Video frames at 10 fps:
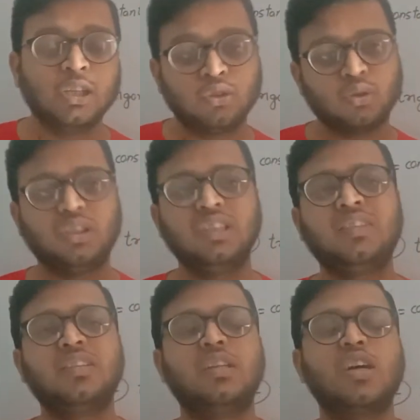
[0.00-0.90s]
So this
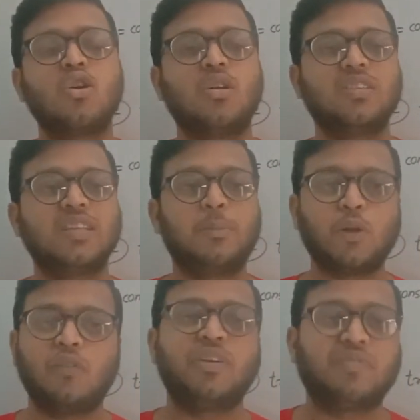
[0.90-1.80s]
is the concept
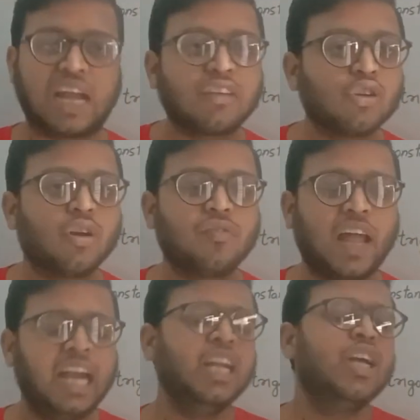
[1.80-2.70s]
of refraction of
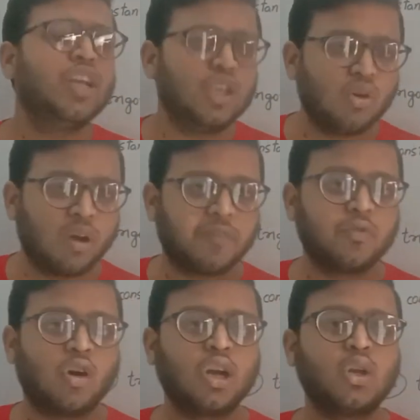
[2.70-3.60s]
light. You
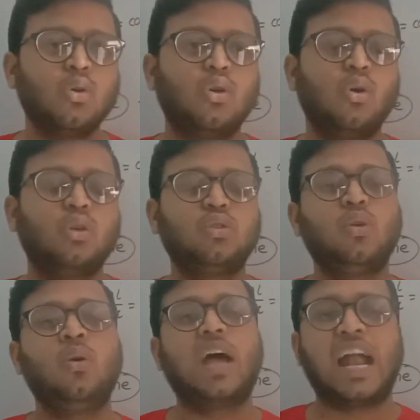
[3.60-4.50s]
have not to go
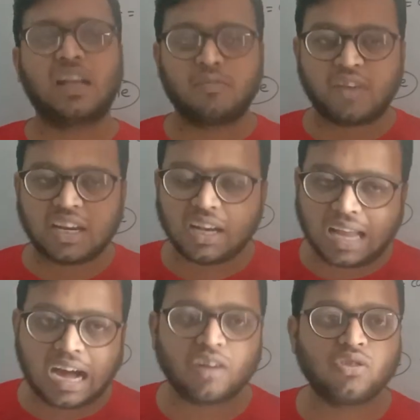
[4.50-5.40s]
through at a very
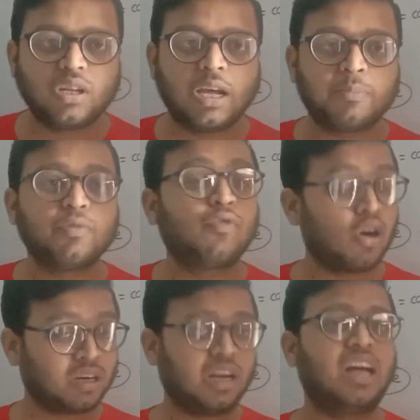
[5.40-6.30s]
large depth
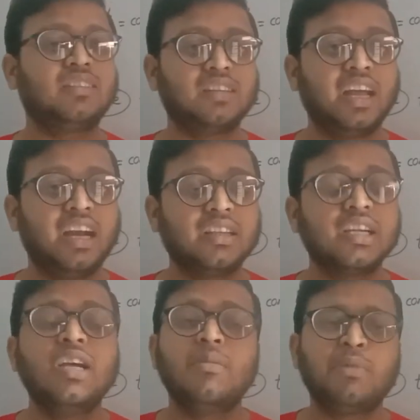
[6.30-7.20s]
for class 8,
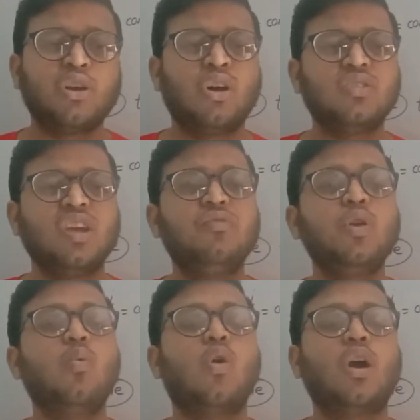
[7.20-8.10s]
because if
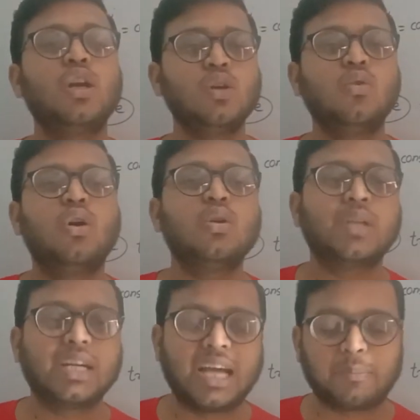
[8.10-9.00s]
you want to go to
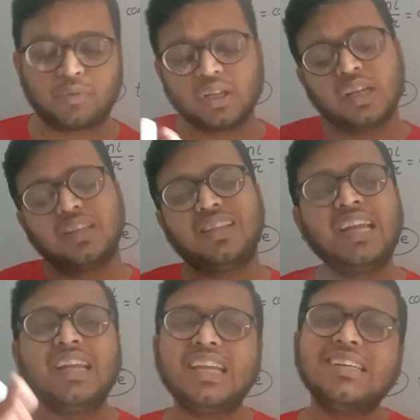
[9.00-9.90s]
the depth,
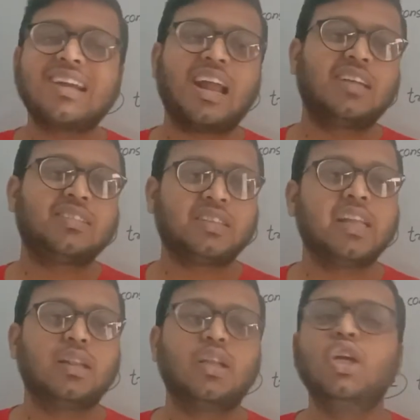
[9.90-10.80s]
then in class
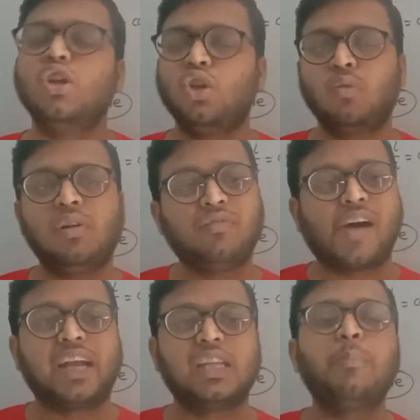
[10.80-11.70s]
10 you will
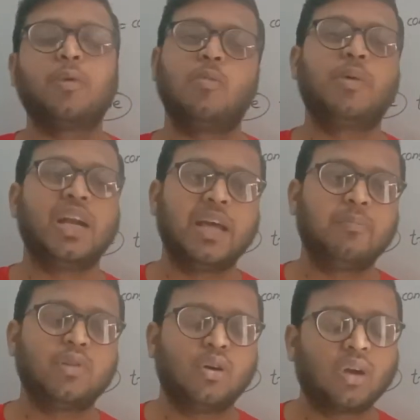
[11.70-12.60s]
find the proper
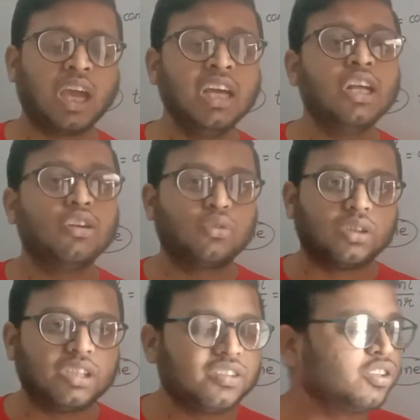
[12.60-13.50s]
depth. Okay,
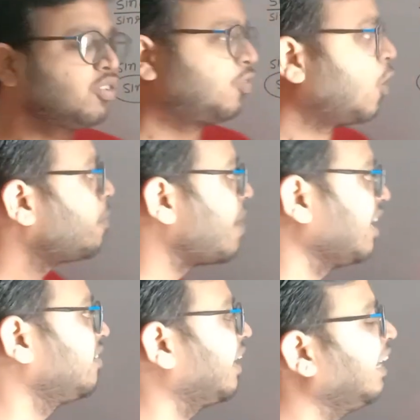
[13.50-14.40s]
so this is from
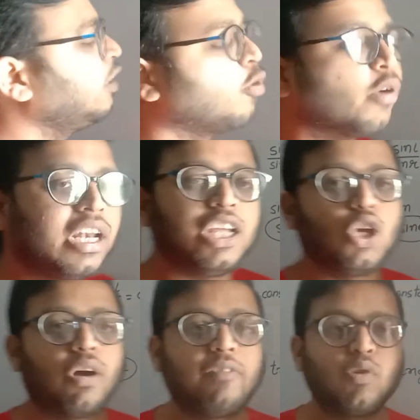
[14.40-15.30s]
my side only.
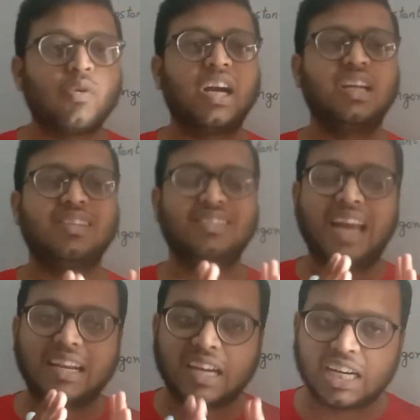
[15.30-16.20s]
You have to
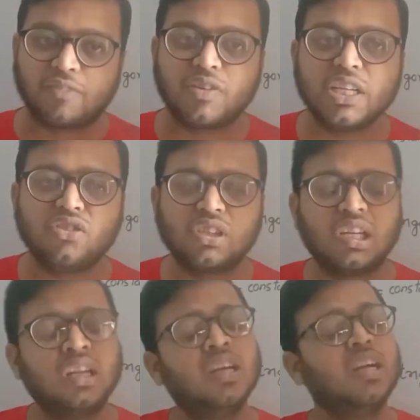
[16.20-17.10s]
understand the
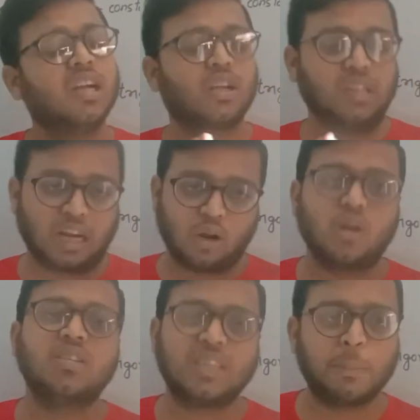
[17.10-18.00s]
definition, the
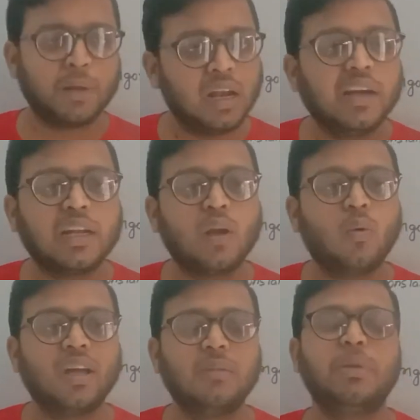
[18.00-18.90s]
concept a little
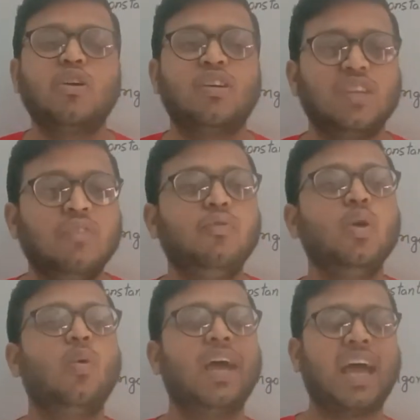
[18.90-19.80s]
one, because if
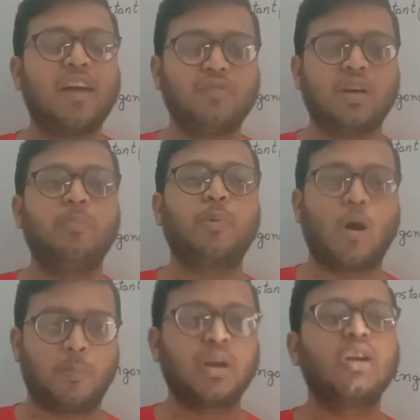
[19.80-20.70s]
you have the
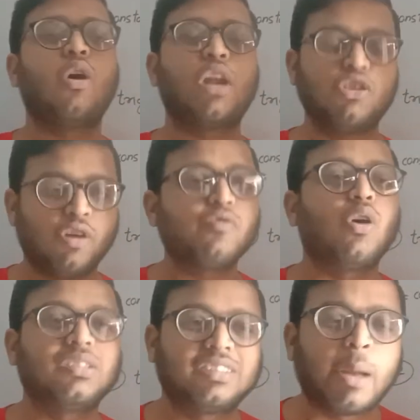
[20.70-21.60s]
proper knowledge of
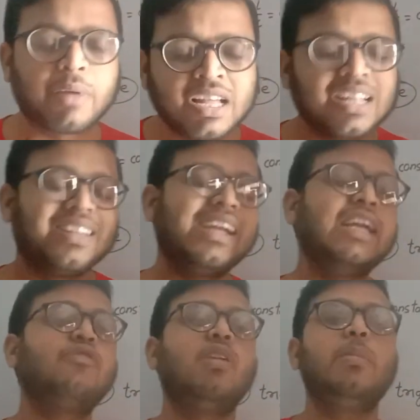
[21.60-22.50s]
concept, then
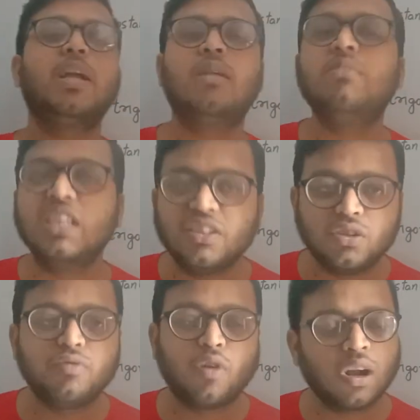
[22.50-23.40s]
it will become
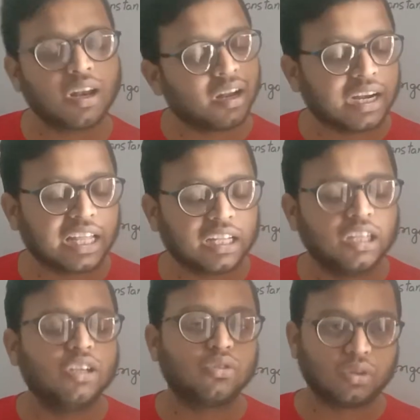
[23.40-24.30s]
easy for learning.
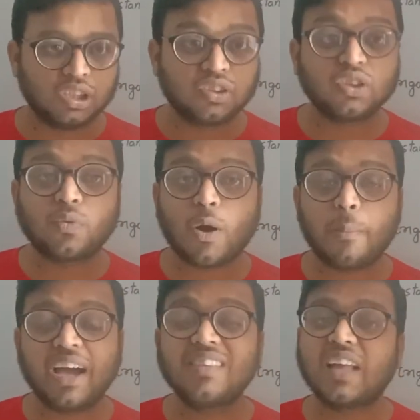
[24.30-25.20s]
So this is from
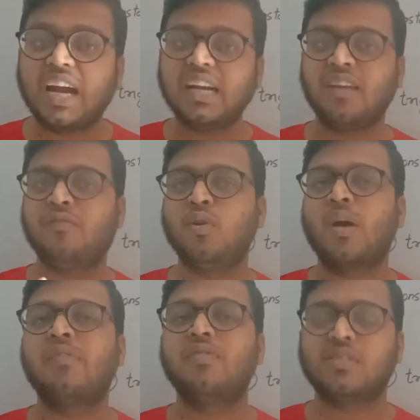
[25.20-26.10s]
my side. If you
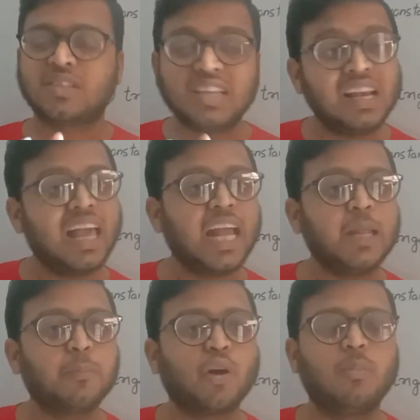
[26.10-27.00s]
have still
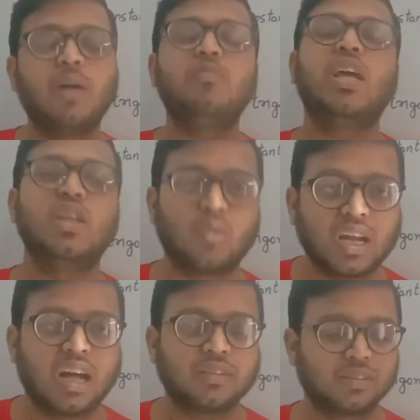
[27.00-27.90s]
any problem, then you
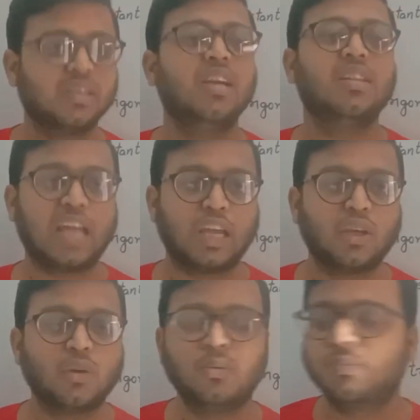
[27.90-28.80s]
can ask. Thank you.